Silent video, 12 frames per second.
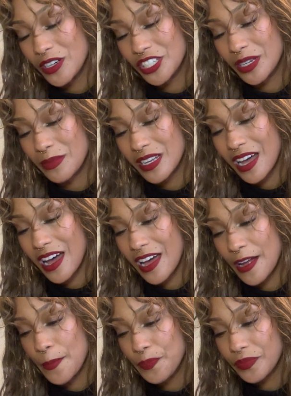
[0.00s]

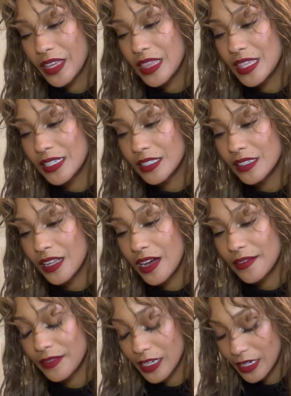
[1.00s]
Gemini, this
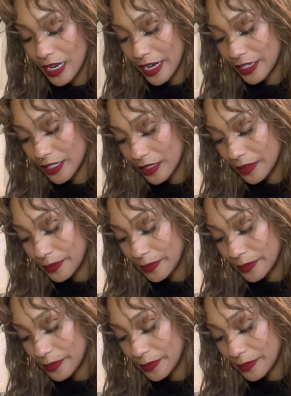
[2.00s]
love connection.